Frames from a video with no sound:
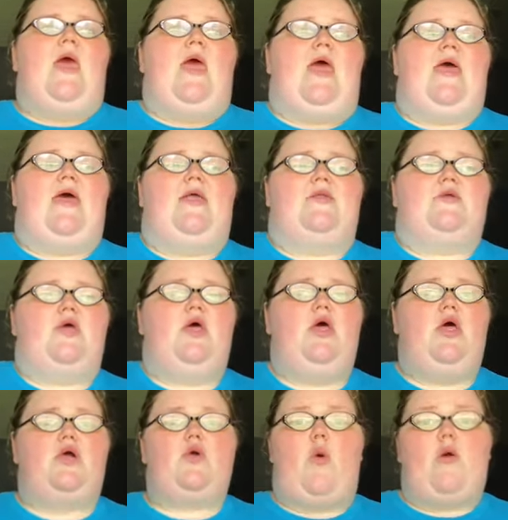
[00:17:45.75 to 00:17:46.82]
And
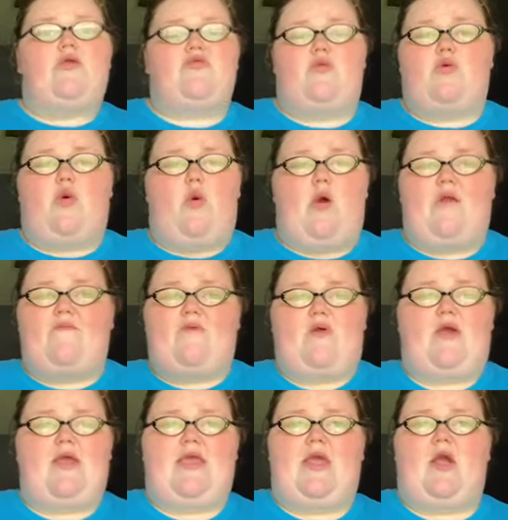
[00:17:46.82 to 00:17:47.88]
going through court
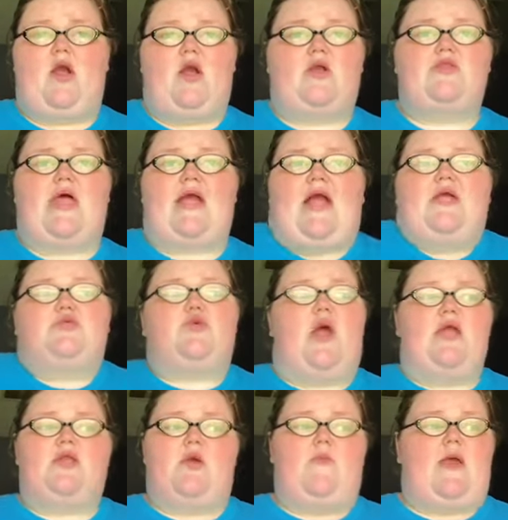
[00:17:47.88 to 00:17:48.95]
for a year. Like, I
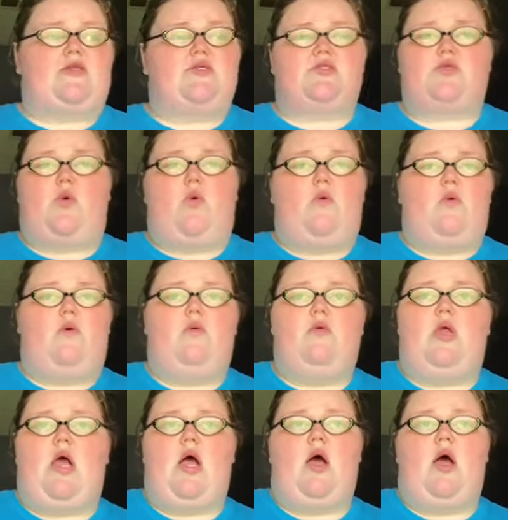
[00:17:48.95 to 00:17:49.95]
tried to go back to school.